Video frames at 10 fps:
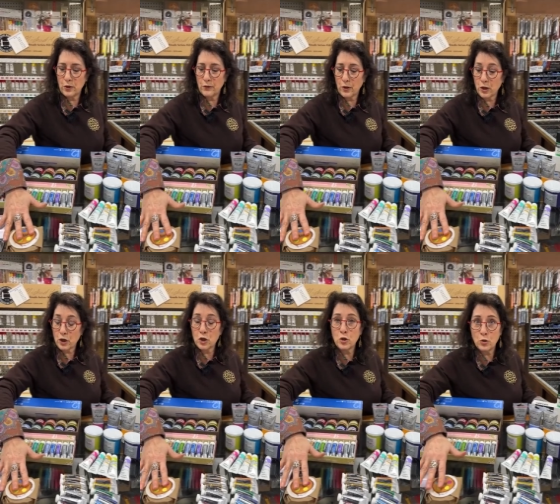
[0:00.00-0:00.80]
there you've
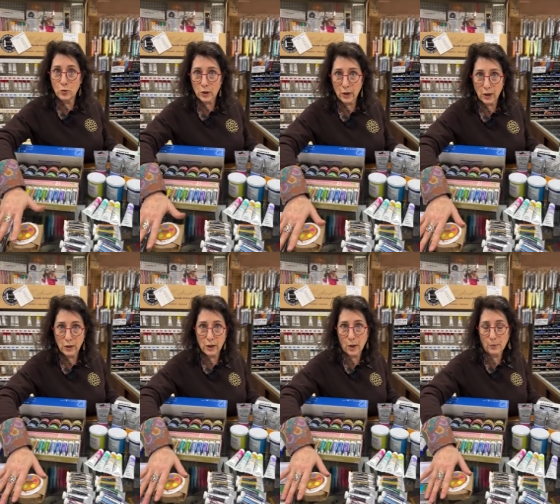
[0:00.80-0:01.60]
got two
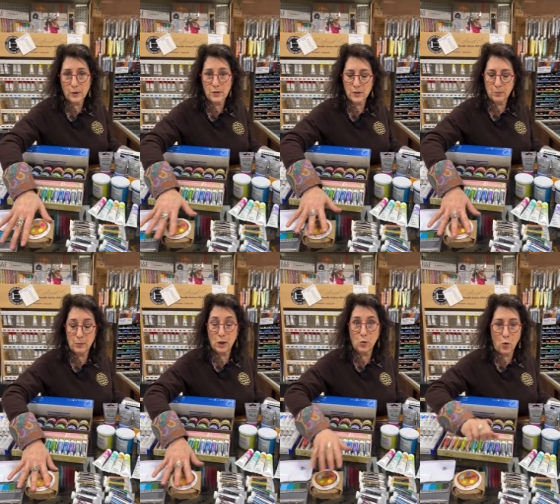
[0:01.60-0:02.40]
Canadian companies that
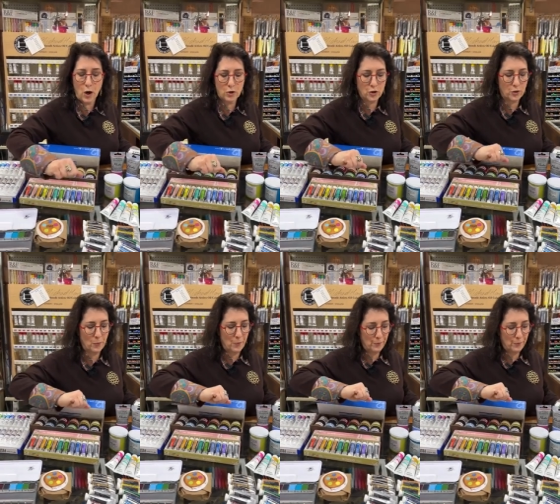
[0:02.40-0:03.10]
make gouache.